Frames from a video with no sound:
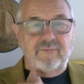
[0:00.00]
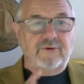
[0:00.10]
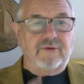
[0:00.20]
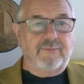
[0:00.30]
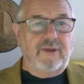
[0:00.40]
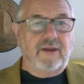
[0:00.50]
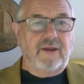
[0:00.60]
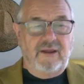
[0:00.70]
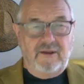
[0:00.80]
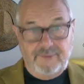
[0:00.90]
book about
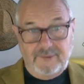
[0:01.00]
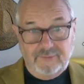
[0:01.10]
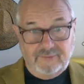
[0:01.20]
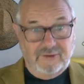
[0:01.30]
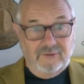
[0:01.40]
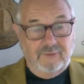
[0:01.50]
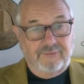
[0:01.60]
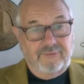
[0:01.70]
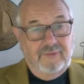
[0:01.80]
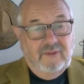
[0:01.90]
how people deal
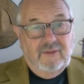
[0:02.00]
with